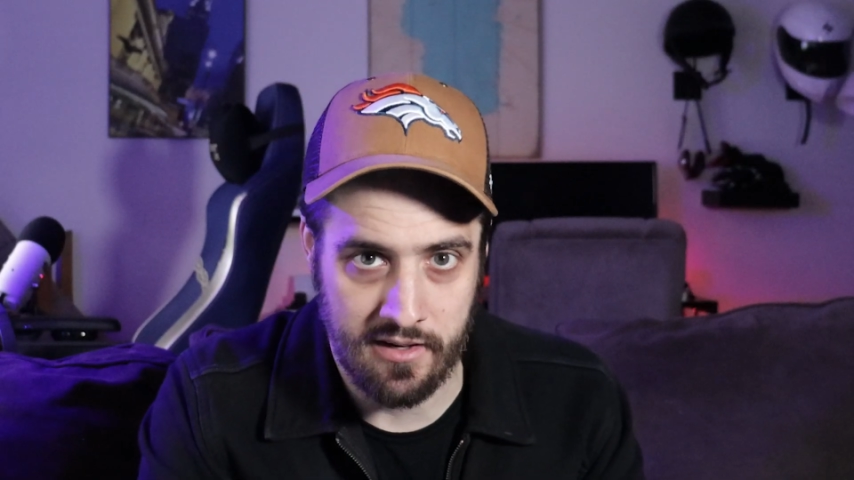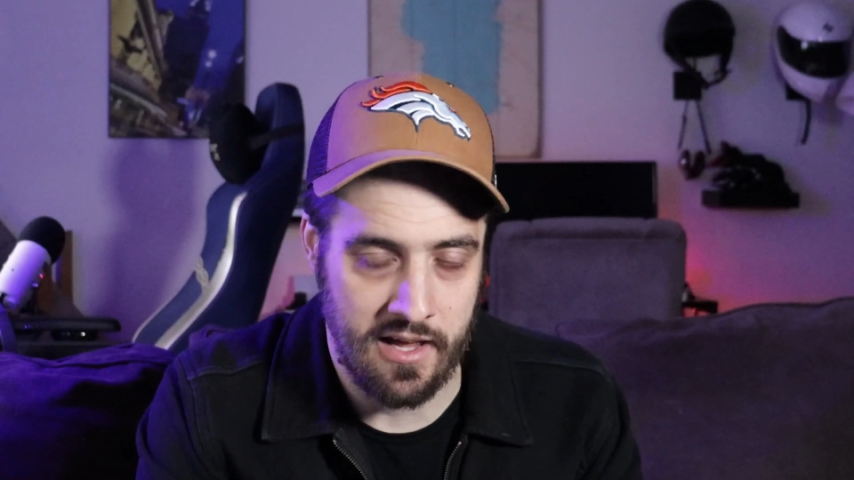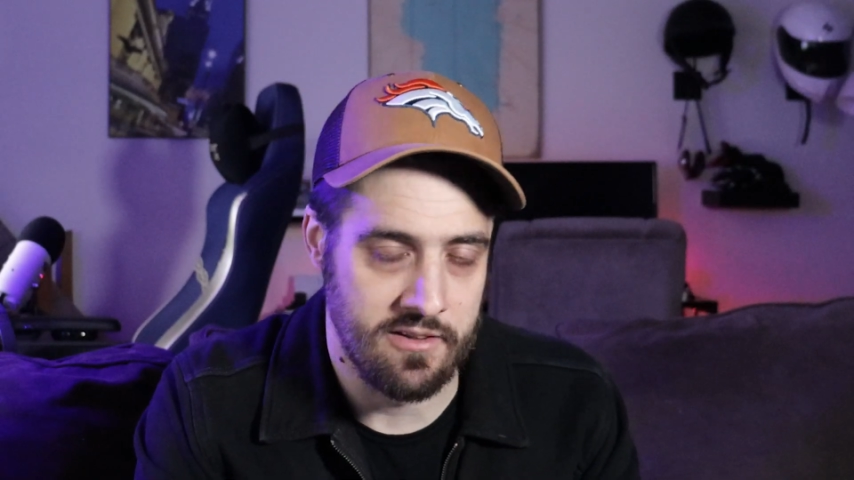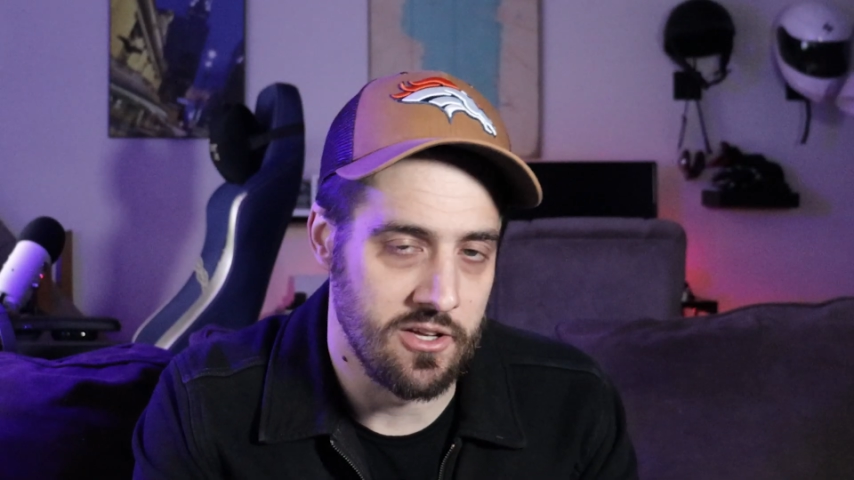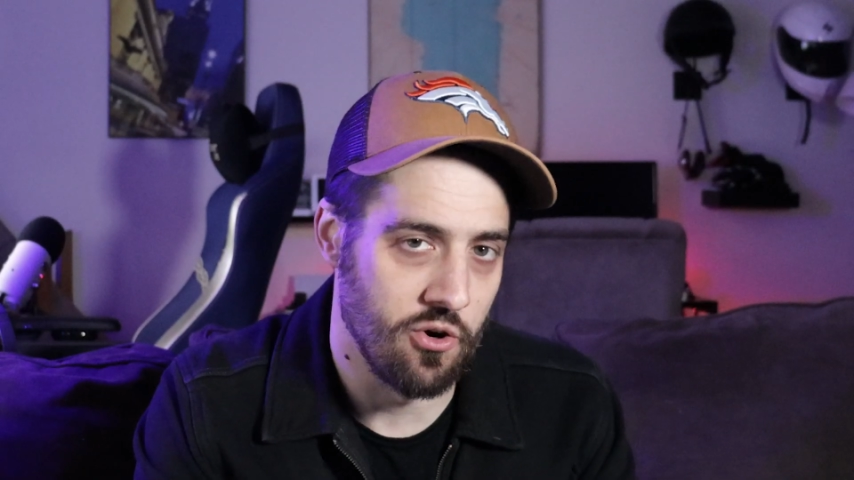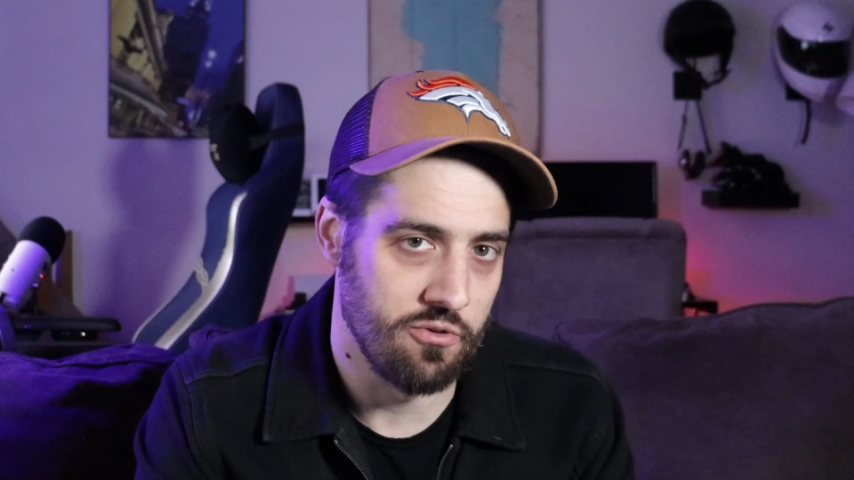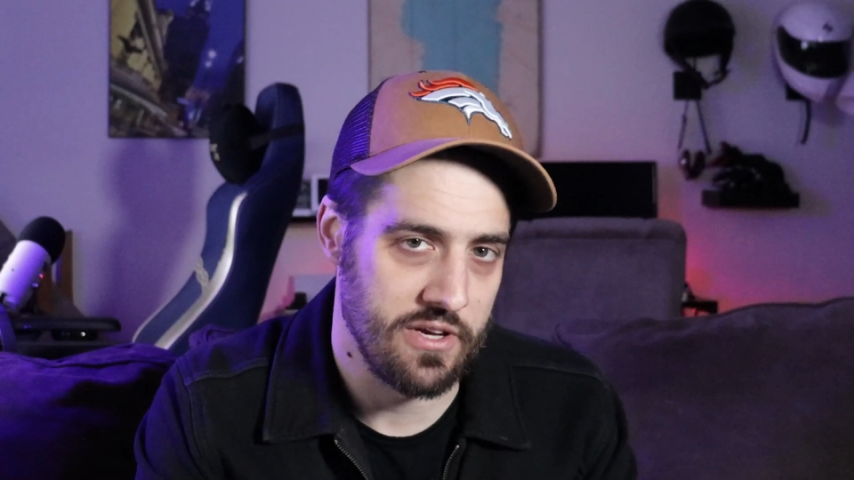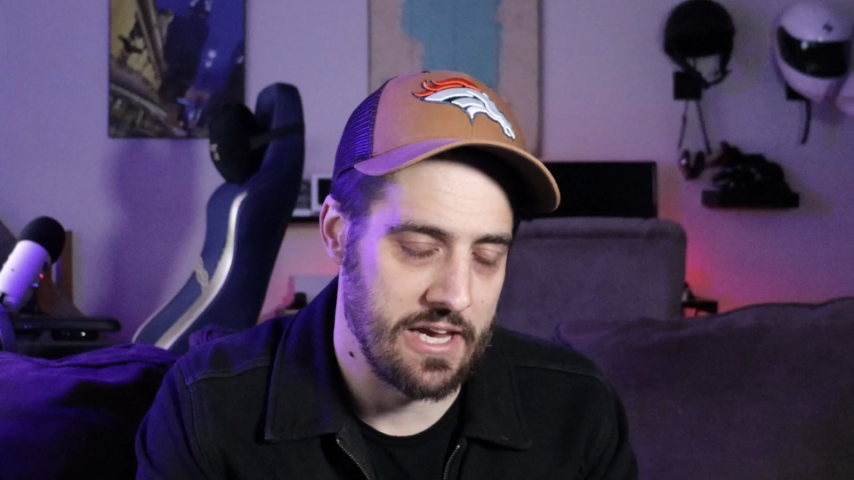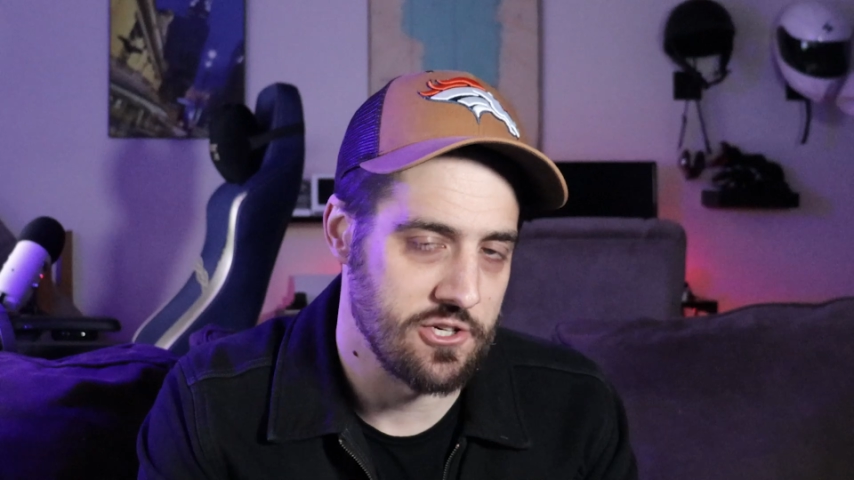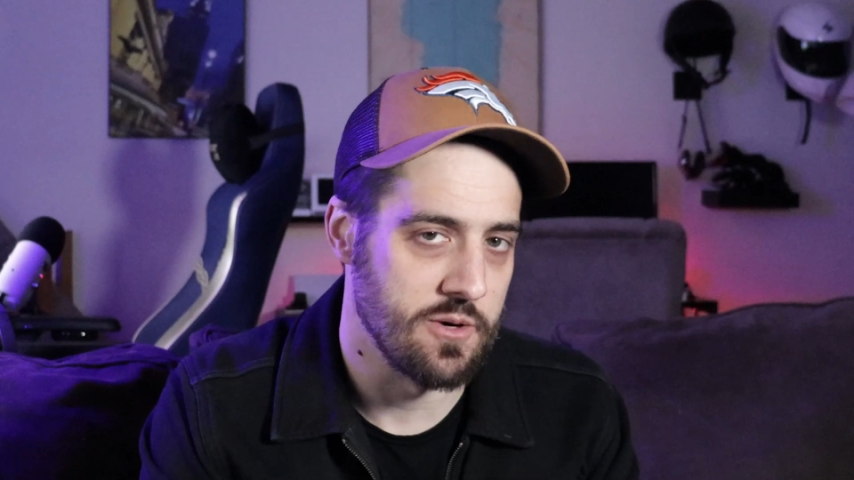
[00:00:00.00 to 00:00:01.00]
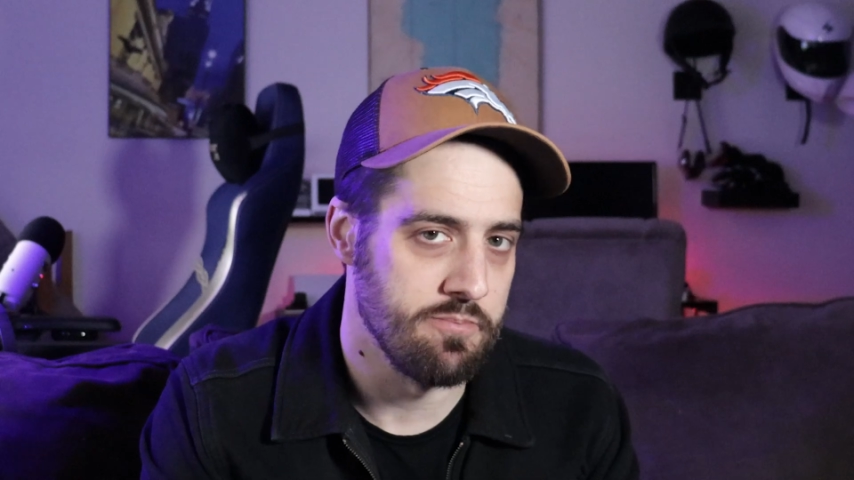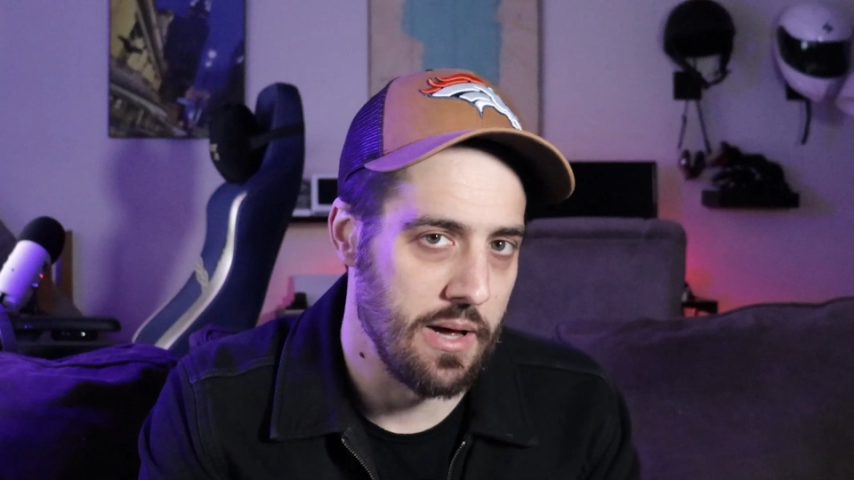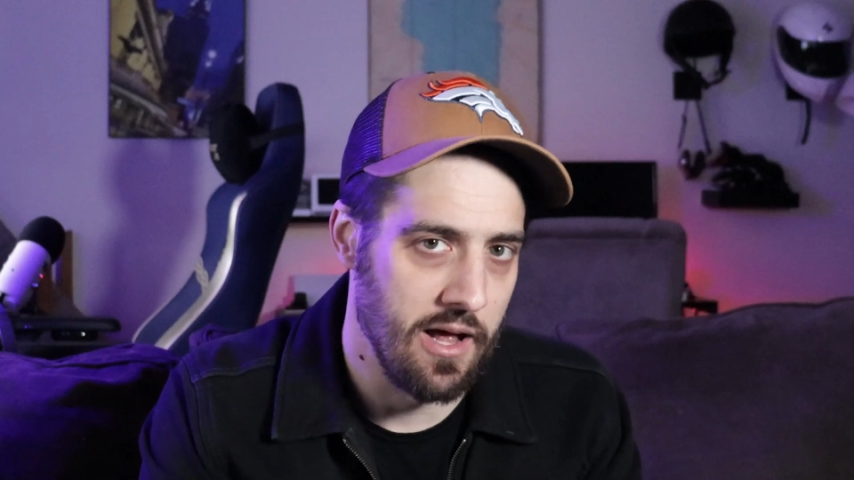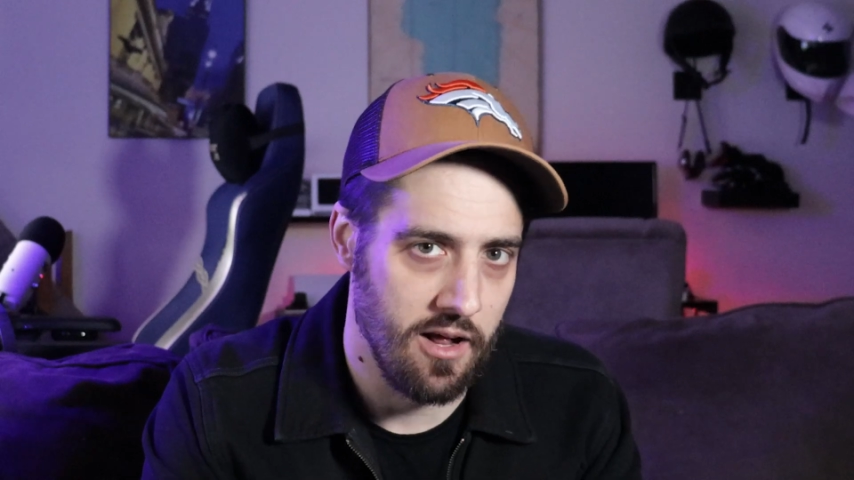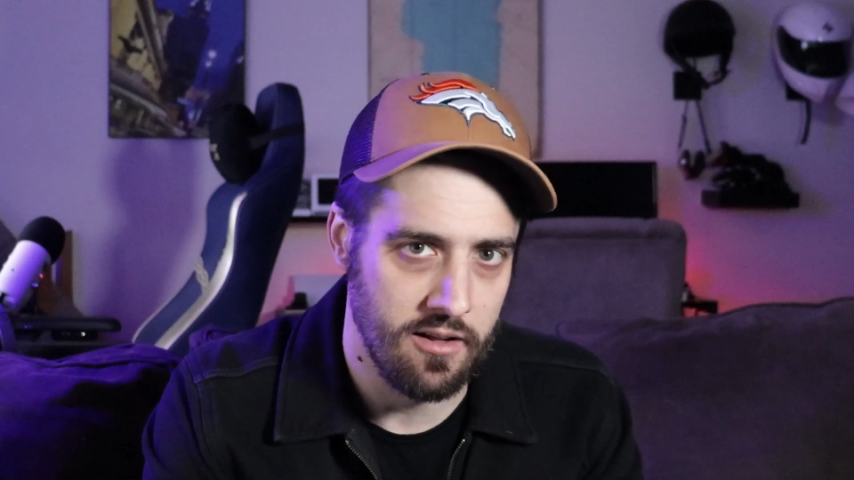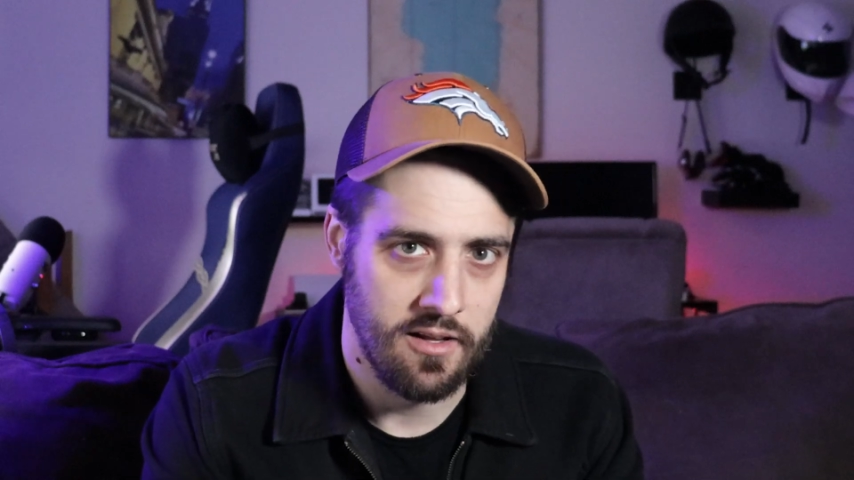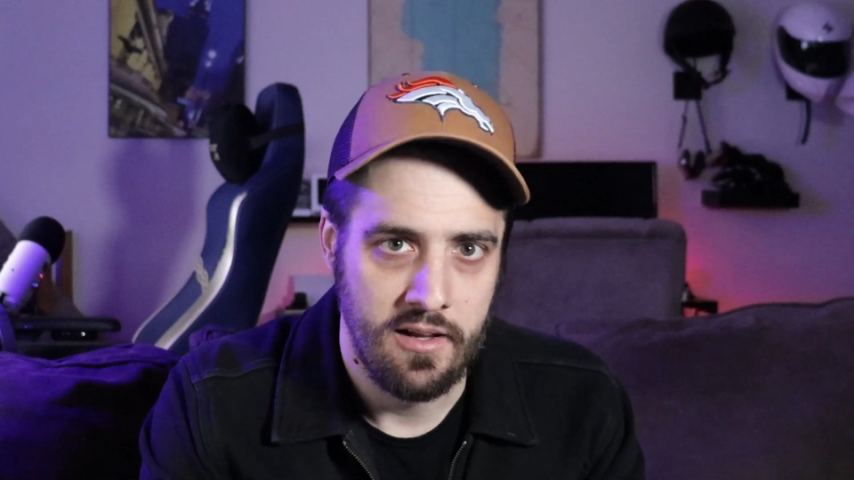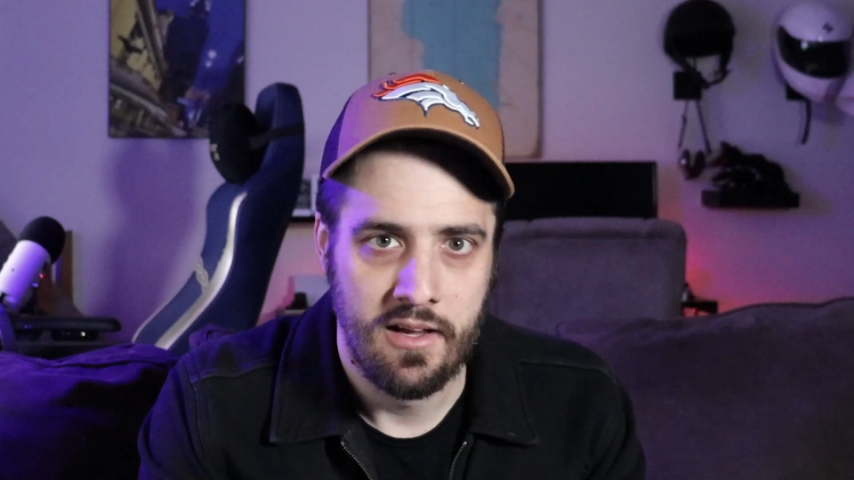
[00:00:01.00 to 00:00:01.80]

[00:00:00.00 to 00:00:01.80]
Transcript: and the notification bell.